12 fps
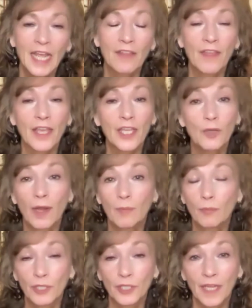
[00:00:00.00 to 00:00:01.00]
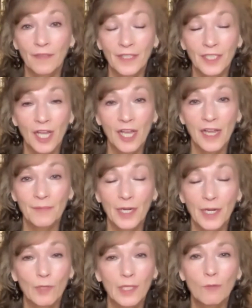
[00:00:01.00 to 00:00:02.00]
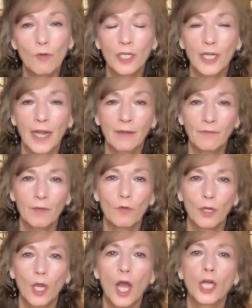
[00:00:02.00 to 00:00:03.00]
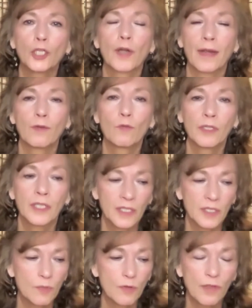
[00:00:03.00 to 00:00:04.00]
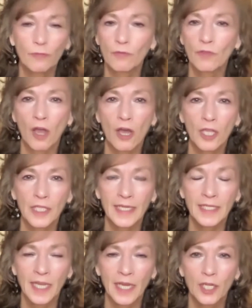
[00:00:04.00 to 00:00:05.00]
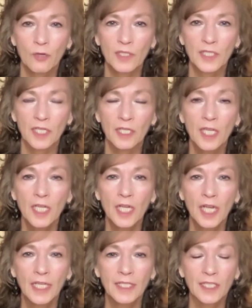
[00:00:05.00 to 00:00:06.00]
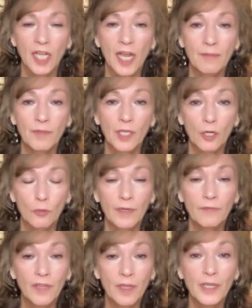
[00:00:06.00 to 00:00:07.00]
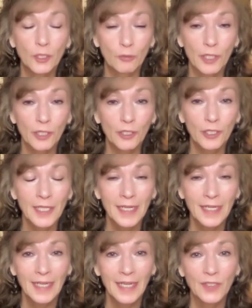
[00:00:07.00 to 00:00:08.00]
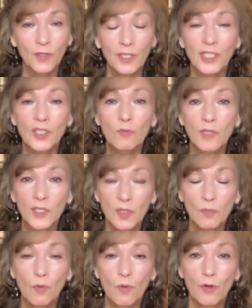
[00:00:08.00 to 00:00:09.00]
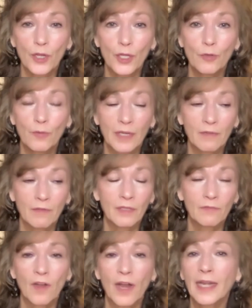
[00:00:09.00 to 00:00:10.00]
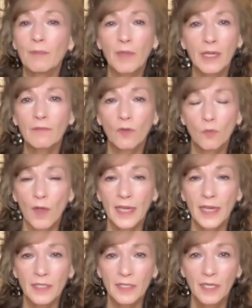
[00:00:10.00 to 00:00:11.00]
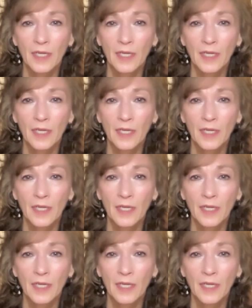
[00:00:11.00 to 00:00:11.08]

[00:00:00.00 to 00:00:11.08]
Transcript: Thank you. I appreciate the time, and I really want to honor everyone, because moving through the holidays, I know it's a time that our grief can be triggered, and so I just want to support you in finding meaningful ways.